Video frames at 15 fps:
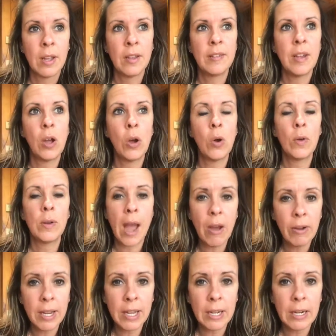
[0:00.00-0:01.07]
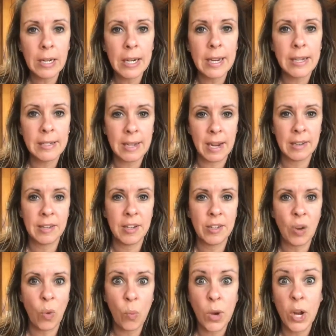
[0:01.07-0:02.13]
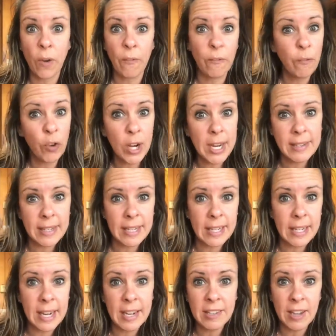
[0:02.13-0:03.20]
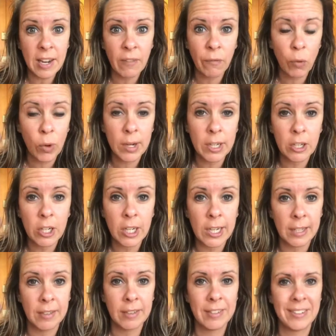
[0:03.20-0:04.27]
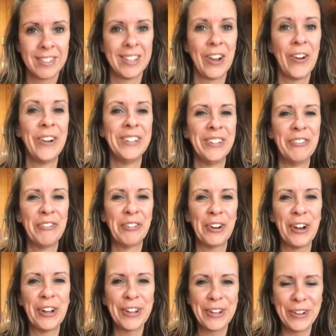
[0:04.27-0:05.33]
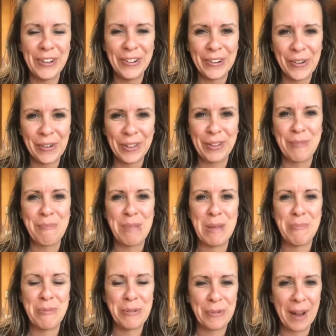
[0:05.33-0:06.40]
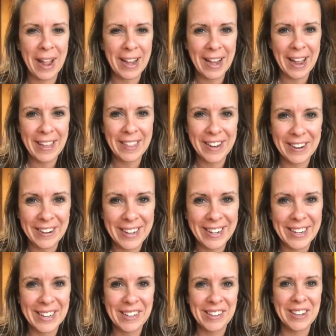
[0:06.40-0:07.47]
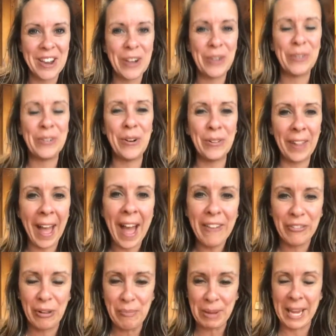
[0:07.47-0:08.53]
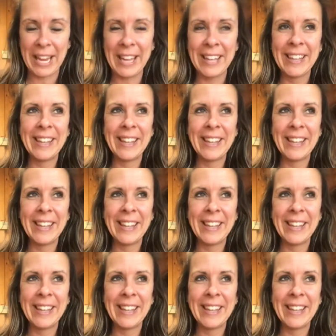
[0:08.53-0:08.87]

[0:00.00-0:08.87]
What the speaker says: So down here in Texas, we are freezing and it's like 40 degrees. So for all you northern people right now that are getting snow, don't laugh at me.